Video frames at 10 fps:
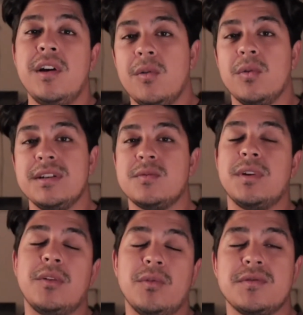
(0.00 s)
was when
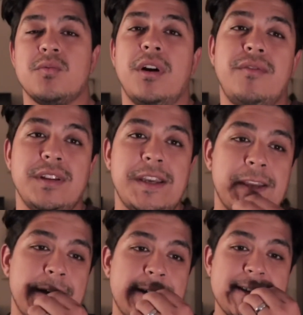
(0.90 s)
it was roughly
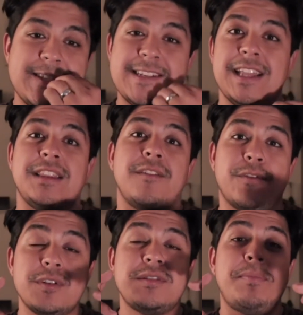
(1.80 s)
said that the
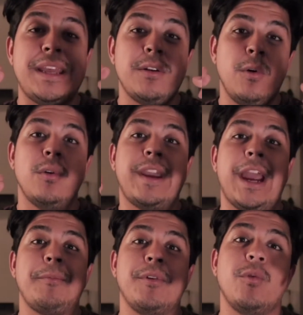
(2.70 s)
first pinhole
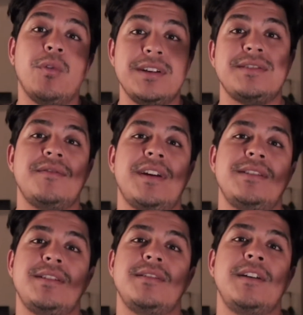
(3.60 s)
camera was
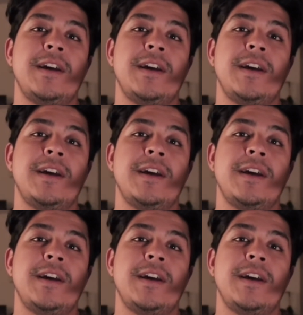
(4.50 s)
invented.